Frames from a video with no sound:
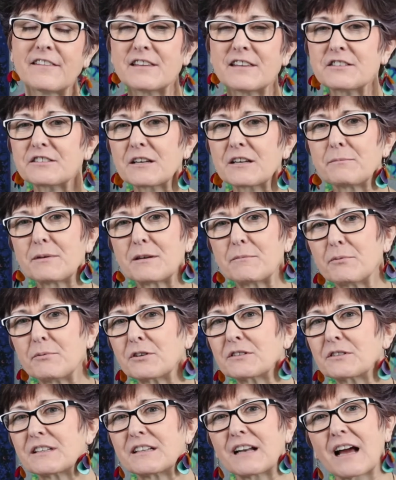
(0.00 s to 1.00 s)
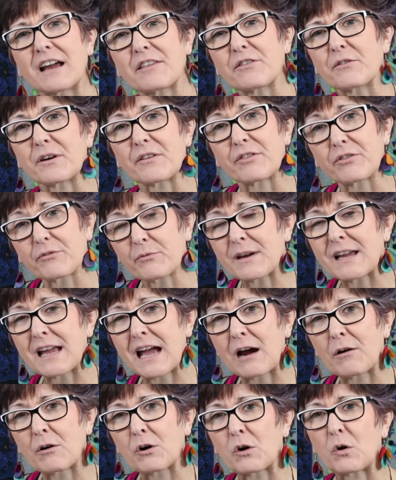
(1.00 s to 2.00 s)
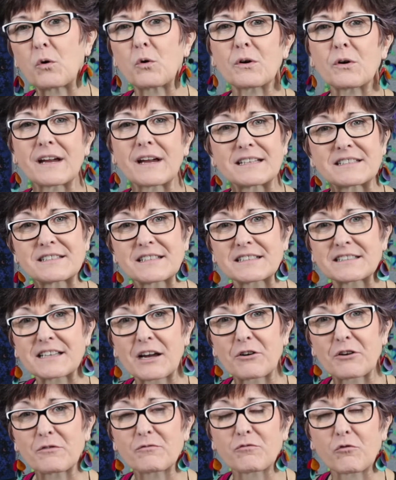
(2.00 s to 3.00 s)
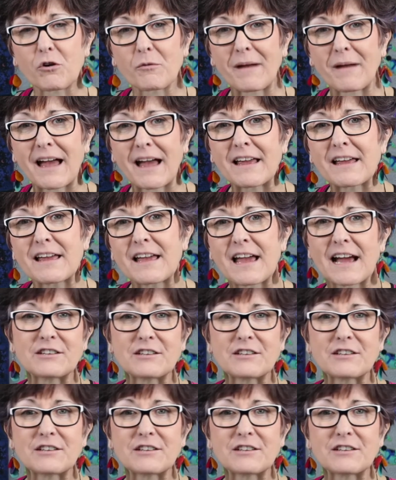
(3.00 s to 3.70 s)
This can be booked in either a 3-hour or a 6-hour format,